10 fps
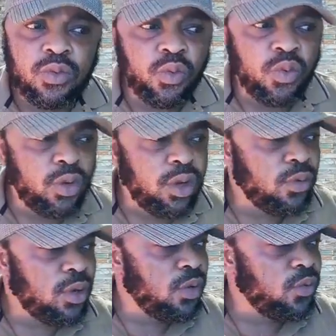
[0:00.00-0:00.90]

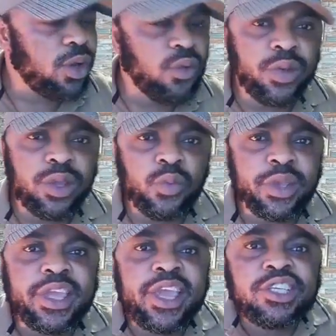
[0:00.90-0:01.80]
we
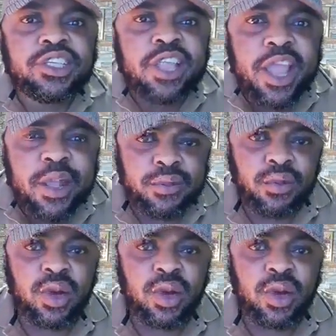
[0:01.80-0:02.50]
cage them.